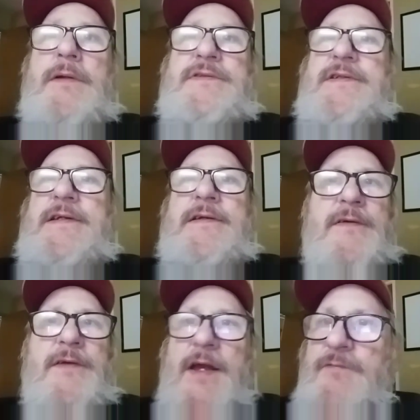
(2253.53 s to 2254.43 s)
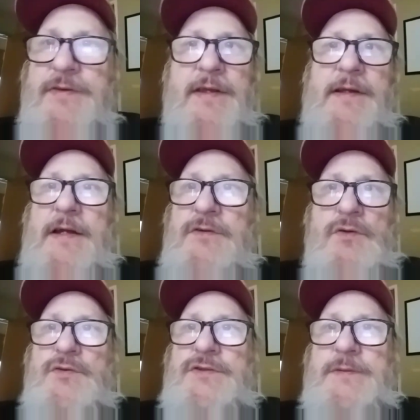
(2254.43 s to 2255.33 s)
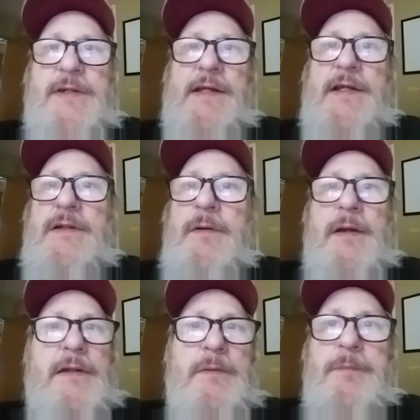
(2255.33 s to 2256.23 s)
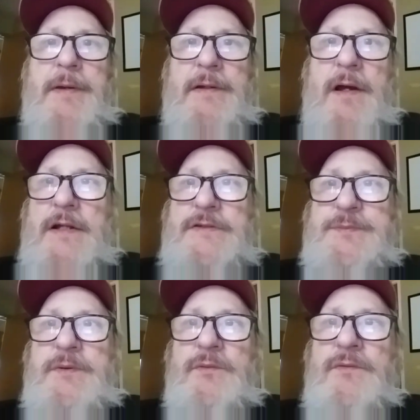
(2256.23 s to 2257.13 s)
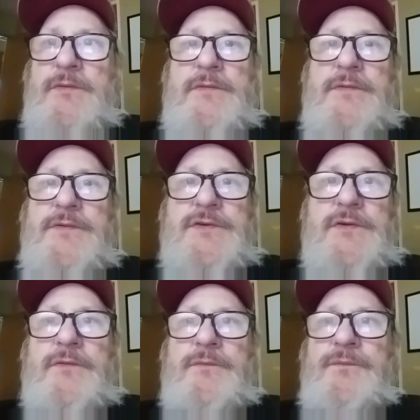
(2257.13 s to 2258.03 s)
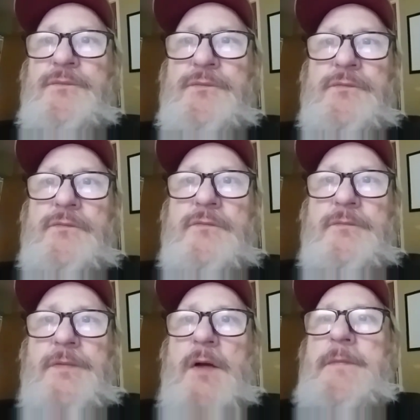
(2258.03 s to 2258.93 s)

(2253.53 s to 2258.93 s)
to see everything I do. Seems like I end up in a hospital. So, but